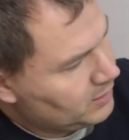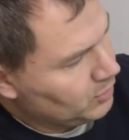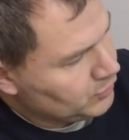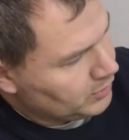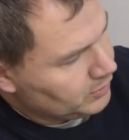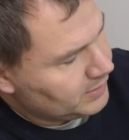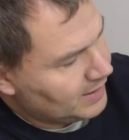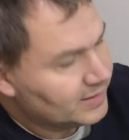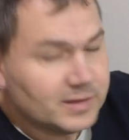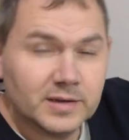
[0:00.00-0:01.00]
closer look
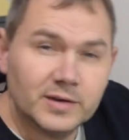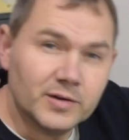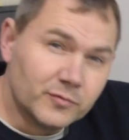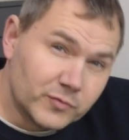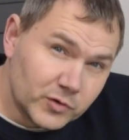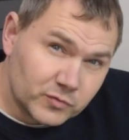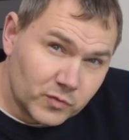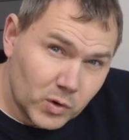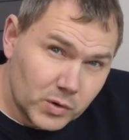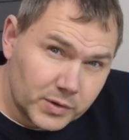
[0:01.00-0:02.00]
at the first
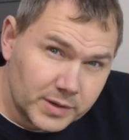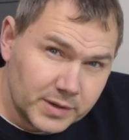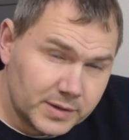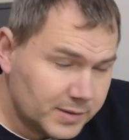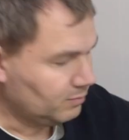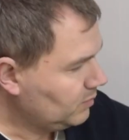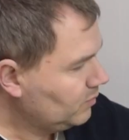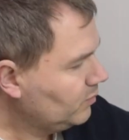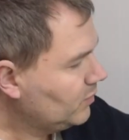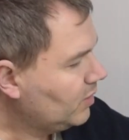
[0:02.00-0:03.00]
floor here.
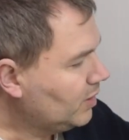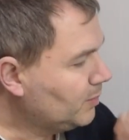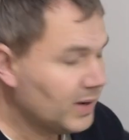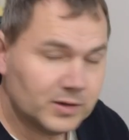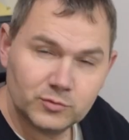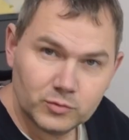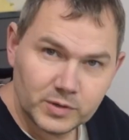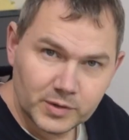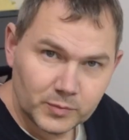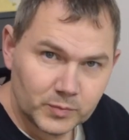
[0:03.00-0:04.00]
On part 2
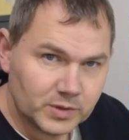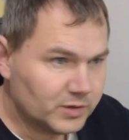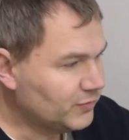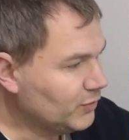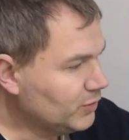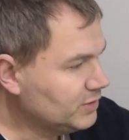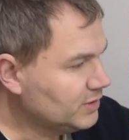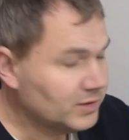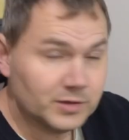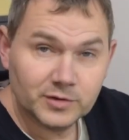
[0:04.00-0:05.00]
here we're gonna focus
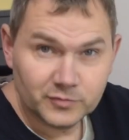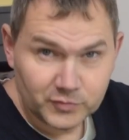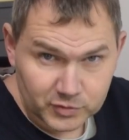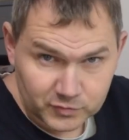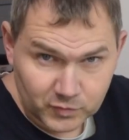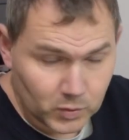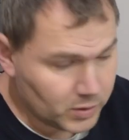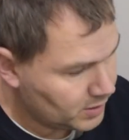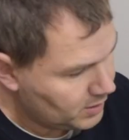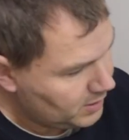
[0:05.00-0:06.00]
on the first floor.
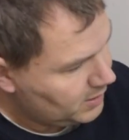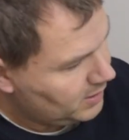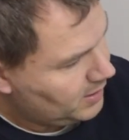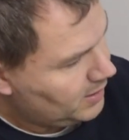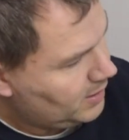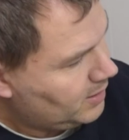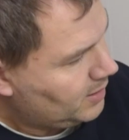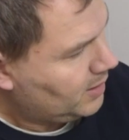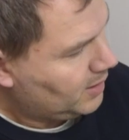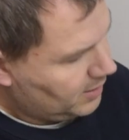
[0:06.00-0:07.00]

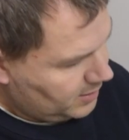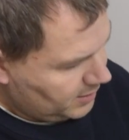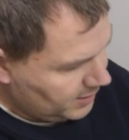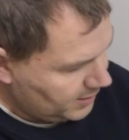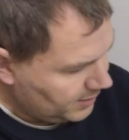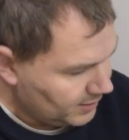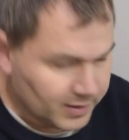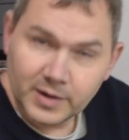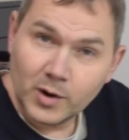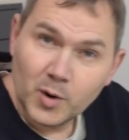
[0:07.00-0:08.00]

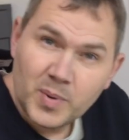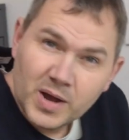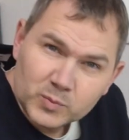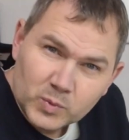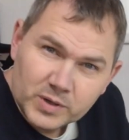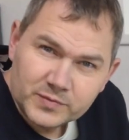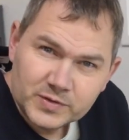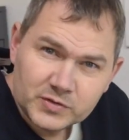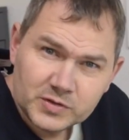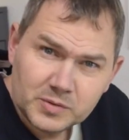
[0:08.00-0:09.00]
In our part 1 of
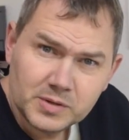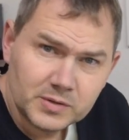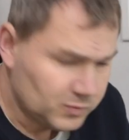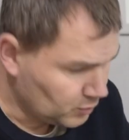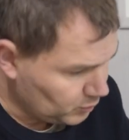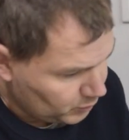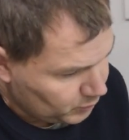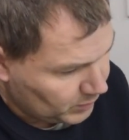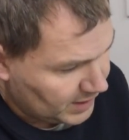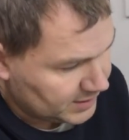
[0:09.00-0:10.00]
this series
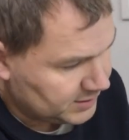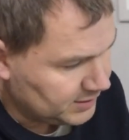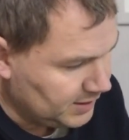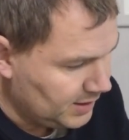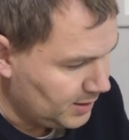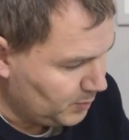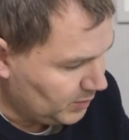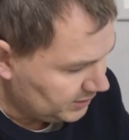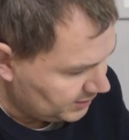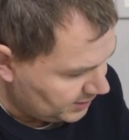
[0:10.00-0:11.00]
we actually
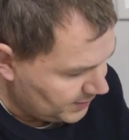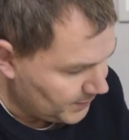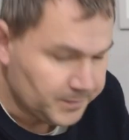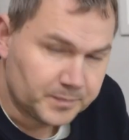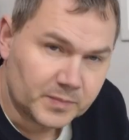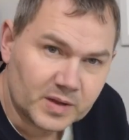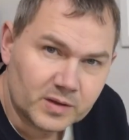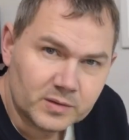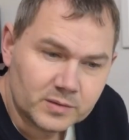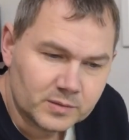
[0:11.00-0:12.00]
built the
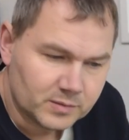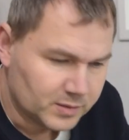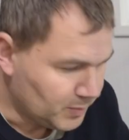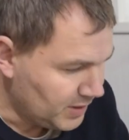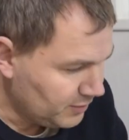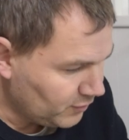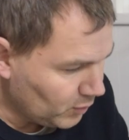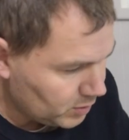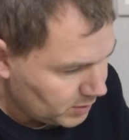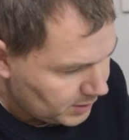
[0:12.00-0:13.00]
main floor